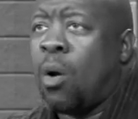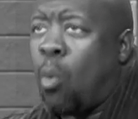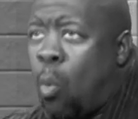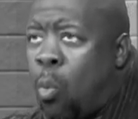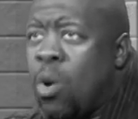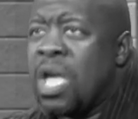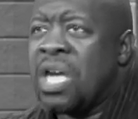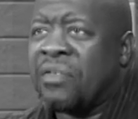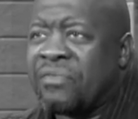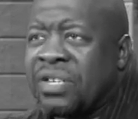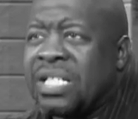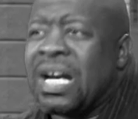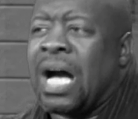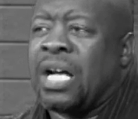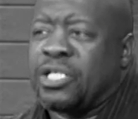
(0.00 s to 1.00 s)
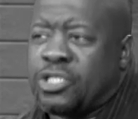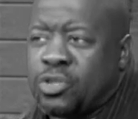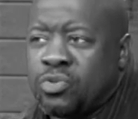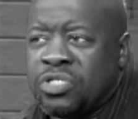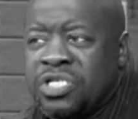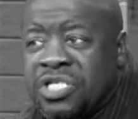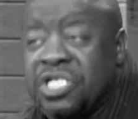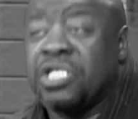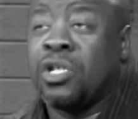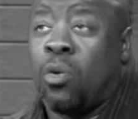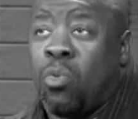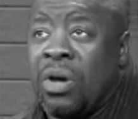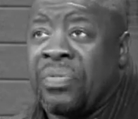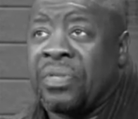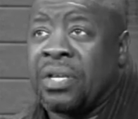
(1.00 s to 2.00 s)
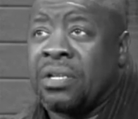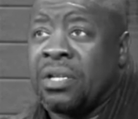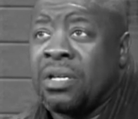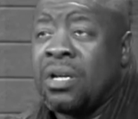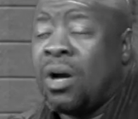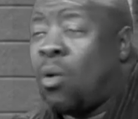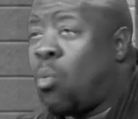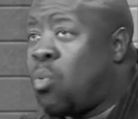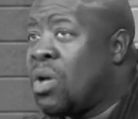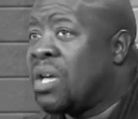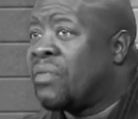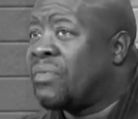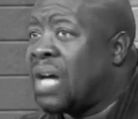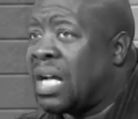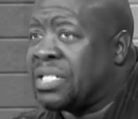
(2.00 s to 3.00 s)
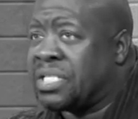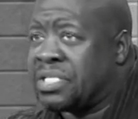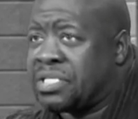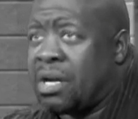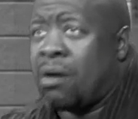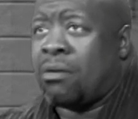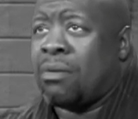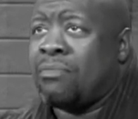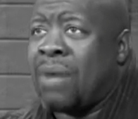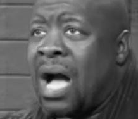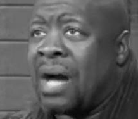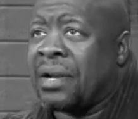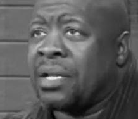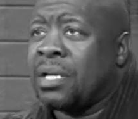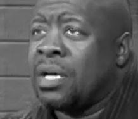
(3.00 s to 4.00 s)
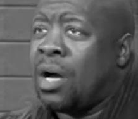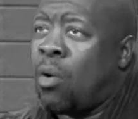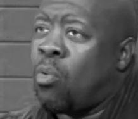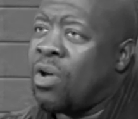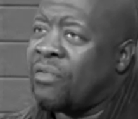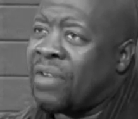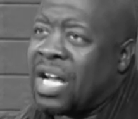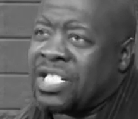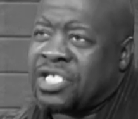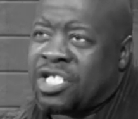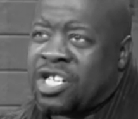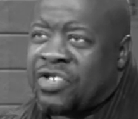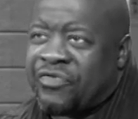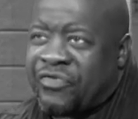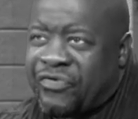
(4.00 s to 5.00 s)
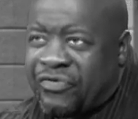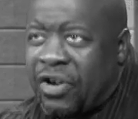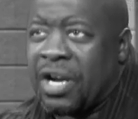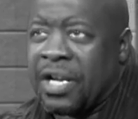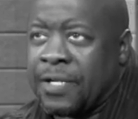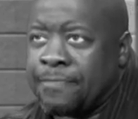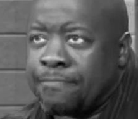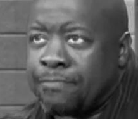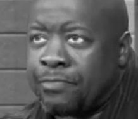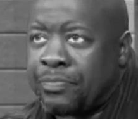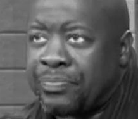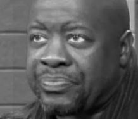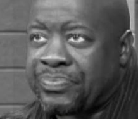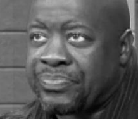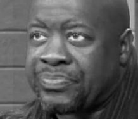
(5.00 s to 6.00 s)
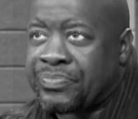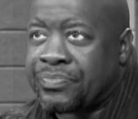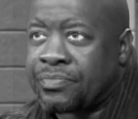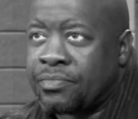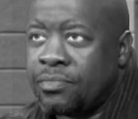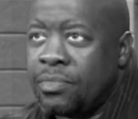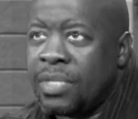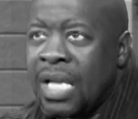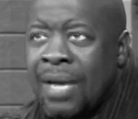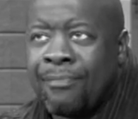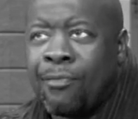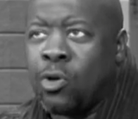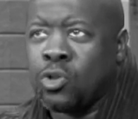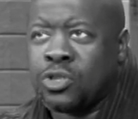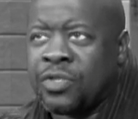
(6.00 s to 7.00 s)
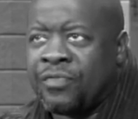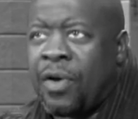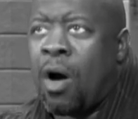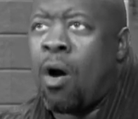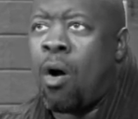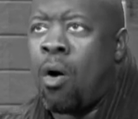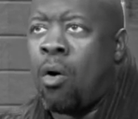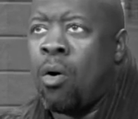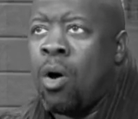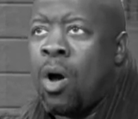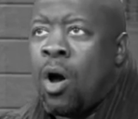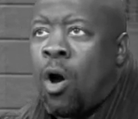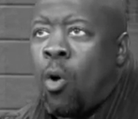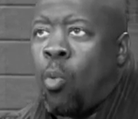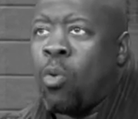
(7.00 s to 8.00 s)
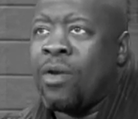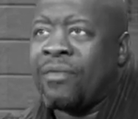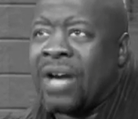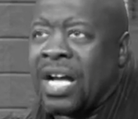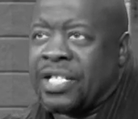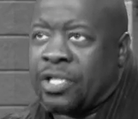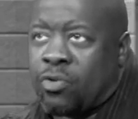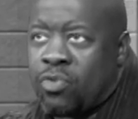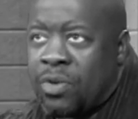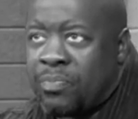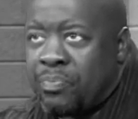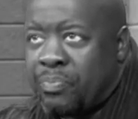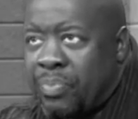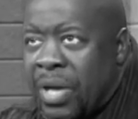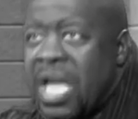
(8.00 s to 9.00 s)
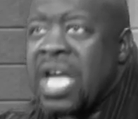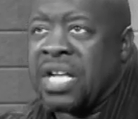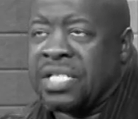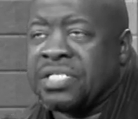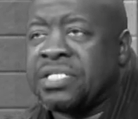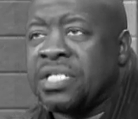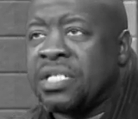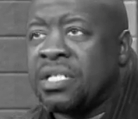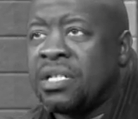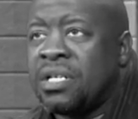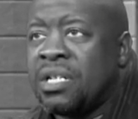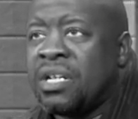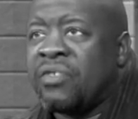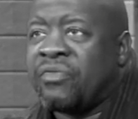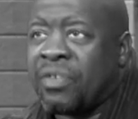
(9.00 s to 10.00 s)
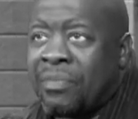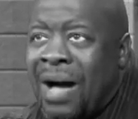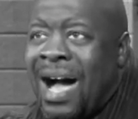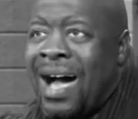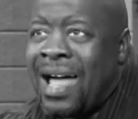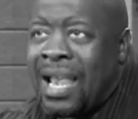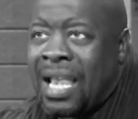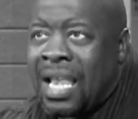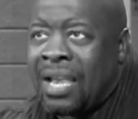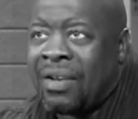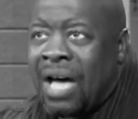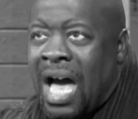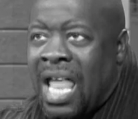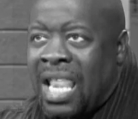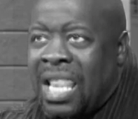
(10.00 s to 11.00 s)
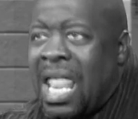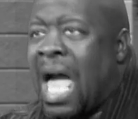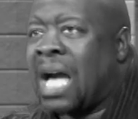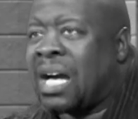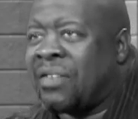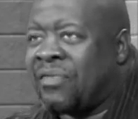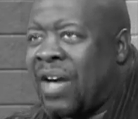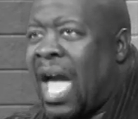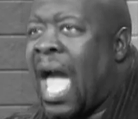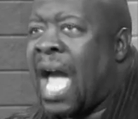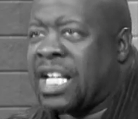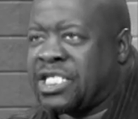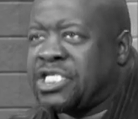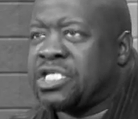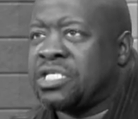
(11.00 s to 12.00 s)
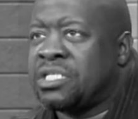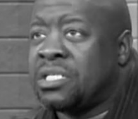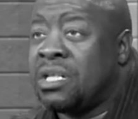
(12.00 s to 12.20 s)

We have got to deal with it. We have got to talk about it. We have got to confront it. And most of all, we've got to repent from our, our lack of action